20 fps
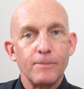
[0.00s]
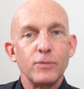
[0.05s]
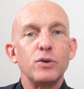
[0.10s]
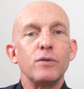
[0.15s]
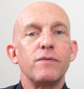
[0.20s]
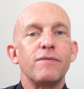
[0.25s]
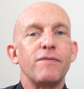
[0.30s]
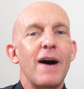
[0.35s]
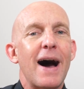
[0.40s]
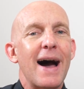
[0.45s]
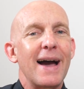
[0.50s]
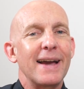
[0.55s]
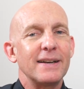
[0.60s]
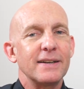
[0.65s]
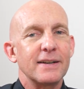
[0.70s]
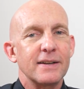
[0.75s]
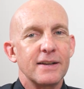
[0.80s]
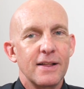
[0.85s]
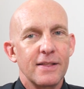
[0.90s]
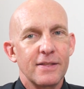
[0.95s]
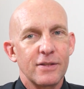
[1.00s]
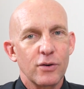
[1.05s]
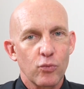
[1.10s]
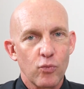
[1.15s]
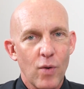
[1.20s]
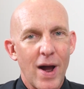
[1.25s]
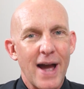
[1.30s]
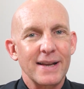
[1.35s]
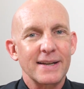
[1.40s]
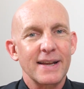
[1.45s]
you find the
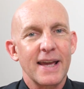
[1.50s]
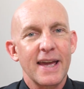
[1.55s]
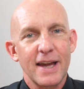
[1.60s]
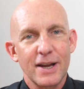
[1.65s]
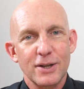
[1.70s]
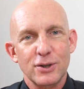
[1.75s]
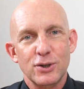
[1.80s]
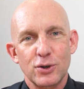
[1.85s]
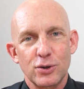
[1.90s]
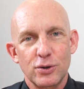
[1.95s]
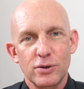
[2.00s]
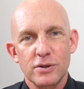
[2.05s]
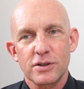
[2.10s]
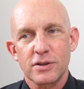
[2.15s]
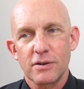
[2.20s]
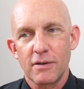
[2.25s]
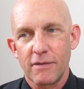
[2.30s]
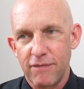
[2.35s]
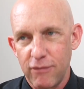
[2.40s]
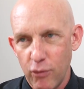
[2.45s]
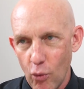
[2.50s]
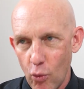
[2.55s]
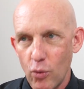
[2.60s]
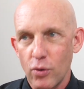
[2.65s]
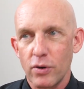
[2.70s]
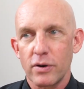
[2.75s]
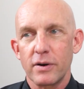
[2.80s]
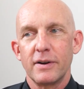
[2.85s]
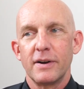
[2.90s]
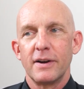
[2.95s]
right answers
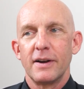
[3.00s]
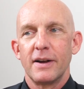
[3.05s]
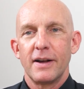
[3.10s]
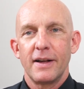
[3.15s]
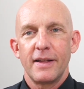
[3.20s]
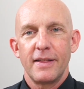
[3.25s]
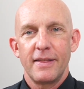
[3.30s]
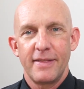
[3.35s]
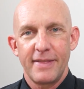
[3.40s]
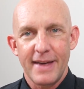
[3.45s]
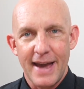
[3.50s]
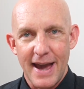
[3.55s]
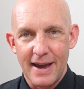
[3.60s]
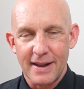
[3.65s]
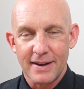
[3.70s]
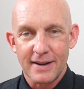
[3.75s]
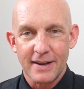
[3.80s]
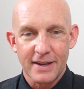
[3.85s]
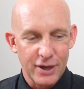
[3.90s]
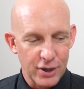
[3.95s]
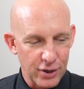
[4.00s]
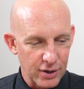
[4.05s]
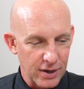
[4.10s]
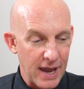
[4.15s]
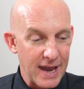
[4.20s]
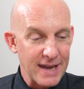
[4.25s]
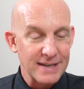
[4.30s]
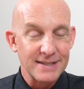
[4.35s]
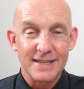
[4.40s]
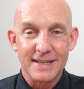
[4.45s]
for that.
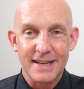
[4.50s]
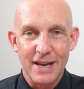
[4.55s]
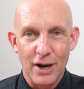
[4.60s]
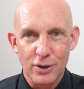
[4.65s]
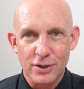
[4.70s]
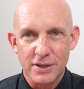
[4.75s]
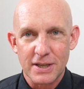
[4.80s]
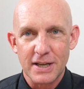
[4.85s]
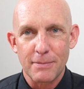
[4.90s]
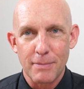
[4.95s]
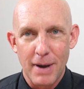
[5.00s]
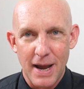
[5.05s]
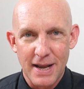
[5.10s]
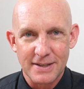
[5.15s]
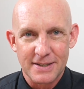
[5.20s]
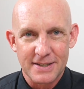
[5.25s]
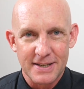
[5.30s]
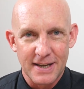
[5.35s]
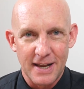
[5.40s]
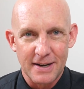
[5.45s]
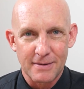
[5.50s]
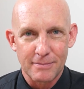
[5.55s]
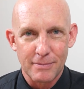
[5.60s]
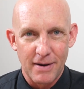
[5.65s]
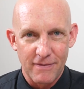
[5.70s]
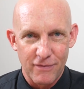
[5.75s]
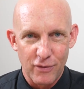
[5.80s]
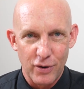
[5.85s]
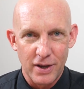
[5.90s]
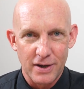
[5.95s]
A scarcity mindset,
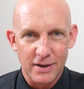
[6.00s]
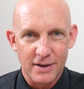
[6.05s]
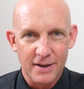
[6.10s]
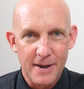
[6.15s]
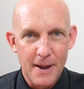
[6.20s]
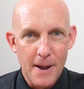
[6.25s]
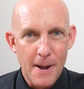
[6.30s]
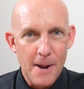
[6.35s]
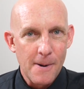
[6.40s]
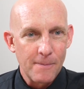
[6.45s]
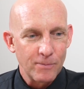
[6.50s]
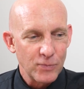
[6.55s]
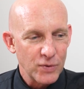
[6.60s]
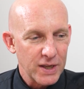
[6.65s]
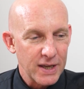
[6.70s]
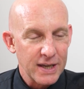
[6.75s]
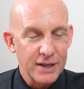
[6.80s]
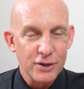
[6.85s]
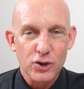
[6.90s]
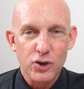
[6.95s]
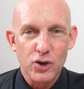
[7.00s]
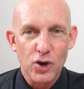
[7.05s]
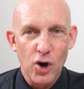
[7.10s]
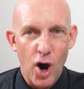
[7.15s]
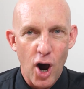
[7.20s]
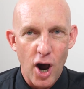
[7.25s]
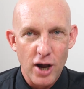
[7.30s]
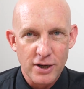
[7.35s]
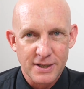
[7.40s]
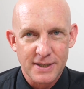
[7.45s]
my friend, is
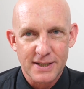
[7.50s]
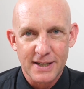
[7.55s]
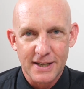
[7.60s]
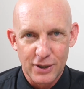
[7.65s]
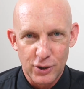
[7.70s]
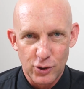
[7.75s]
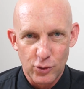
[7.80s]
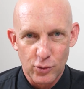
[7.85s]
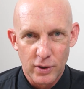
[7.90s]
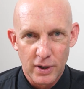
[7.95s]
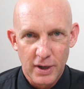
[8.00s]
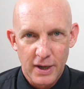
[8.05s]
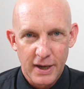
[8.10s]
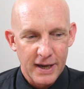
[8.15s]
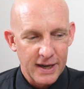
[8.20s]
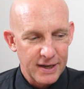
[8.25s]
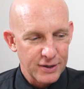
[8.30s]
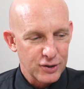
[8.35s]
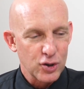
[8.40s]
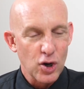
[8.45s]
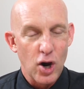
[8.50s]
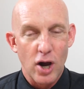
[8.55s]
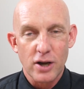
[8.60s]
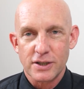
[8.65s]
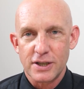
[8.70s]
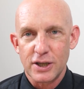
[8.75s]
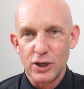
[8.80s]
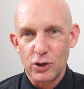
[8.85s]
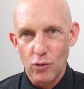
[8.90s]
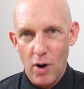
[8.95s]
costing you. It's
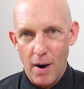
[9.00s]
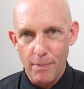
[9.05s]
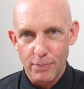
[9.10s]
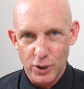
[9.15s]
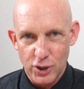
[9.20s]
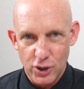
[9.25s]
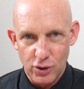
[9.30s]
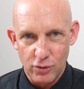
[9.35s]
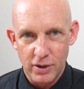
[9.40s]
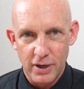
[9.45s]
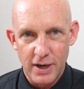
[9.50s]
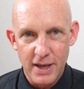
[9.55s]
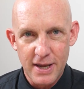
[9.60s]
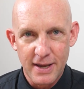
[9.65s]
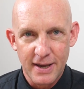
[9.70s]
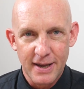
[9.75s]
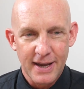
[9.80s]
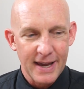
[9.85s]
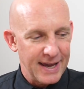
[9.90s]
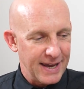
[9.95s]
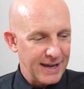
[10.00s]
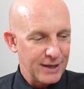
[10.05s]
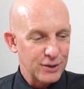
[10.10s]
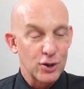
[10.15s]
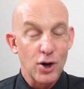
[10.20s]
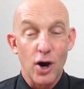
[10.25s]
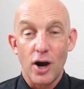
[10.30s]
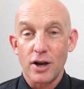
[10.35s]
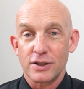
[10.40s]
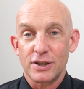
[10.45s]
costing you opportunity.
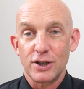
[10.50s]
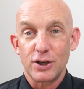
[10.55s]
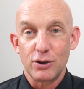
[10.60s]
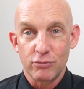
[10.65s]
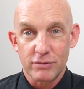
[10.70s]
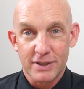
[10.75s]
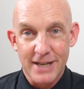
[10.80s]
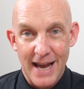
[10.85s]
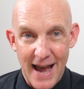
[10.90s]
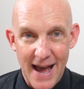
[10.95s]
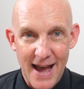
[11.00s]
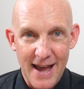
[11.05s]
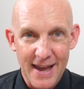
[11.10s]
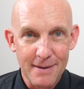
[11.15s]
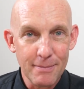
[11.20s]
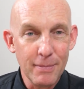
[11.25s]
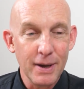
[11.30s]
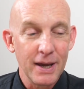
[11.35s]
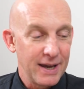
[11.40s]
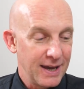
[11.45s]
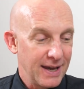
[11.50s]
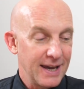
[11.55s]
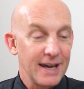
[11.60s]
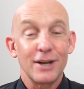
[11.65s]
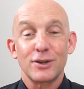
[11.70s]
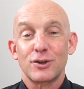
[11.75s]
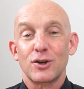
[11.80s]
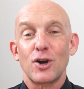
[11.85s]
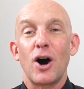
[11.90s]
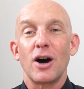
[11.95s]
It's costing you time.
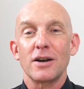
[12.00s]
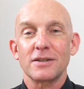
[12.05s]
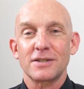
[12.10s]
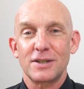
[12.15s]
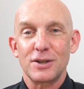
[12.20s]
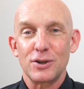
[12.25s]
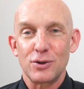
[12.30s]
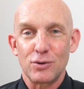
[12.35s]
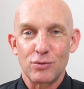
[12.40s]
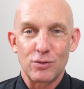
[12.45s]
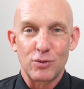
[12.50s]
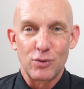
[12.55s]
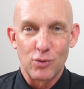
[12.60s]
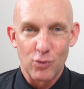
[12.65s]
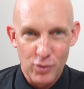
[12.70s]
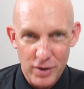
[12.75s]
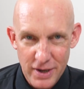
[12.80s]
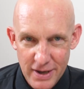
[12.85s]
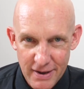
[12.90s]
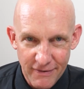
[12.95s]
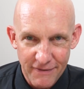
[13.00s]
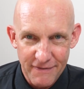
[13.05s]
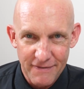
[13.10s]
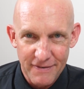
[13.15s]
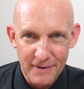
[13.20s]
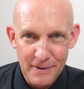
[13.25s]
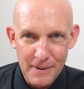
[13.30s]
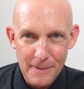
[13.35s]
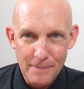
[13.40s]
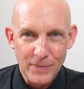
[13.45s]
It's costing you
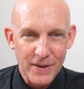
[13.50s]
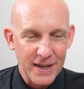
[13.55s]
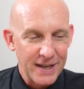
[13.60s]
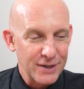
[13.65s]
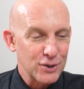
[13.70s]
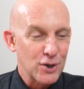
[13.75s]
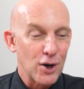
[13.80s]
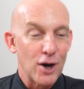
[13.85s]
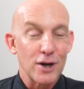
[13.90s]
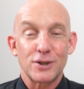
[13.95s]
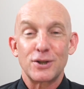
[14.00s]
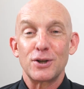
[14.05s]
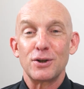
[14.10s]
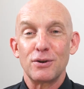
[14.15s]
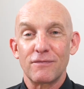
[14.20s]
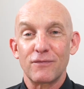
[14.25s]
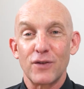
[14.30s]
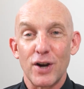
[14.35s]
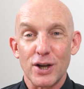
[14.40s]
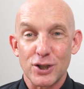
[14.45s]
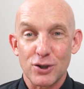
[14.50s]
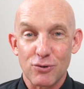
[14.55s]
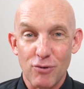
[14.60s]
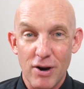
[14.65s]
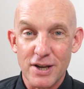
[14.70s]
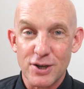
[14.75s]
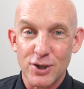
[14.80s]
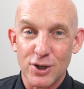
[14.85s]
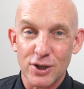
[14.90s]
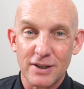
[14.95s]
grief. It's costing you
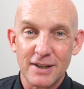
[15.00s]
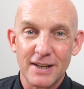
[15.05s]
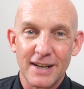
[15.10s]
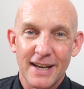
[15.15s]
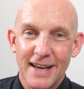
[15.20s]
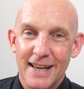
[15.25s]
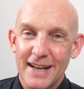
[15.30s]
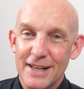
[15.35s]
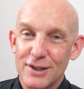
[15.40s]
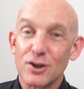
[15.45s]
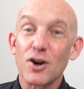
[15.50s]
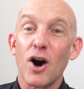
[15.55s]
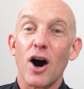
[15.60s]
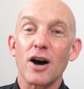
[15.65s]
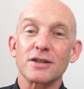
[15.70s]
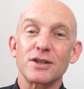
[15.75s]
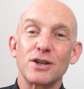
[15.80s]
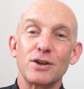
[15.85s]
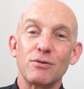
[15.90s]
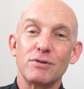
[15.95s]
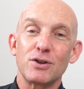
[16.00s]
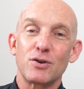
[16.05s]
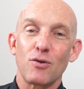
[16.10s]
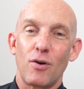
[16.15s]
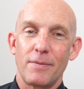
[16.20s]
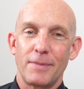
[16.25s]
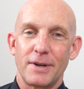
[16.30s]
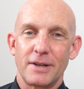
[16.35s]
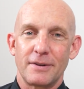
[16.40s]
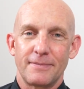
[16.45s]
frustration. And it's costing you
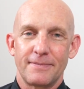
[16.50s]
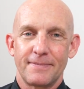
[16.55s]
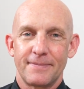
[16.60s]
enjoyment.